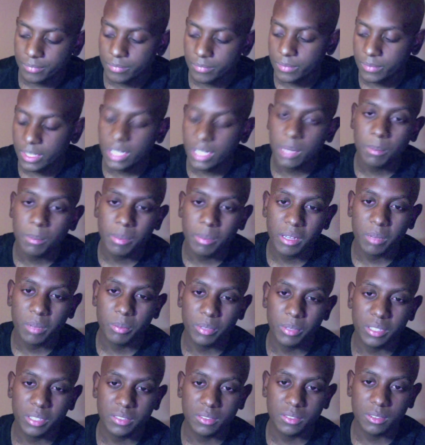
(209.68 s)
getting better
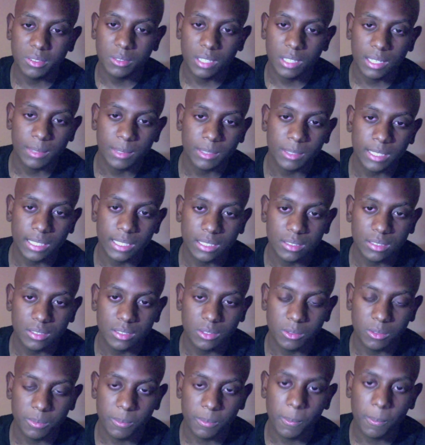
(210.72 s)
pretty soon. I
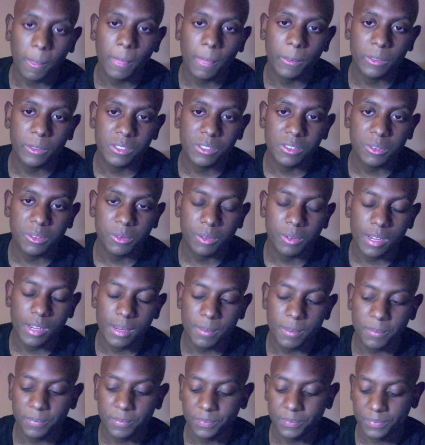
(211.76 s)
assume, which is great.
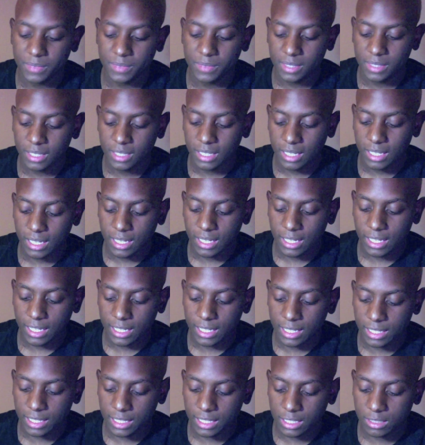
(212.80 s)

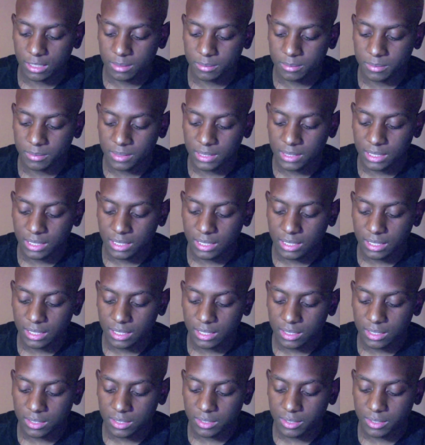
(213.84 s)
Um,
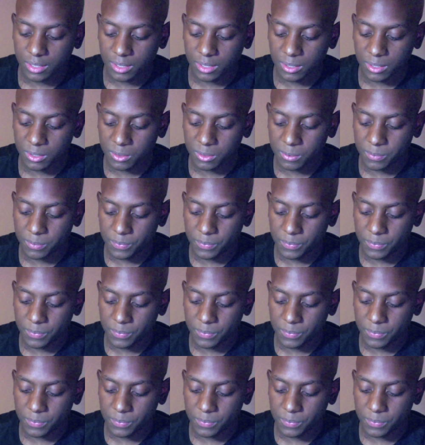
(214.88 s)
so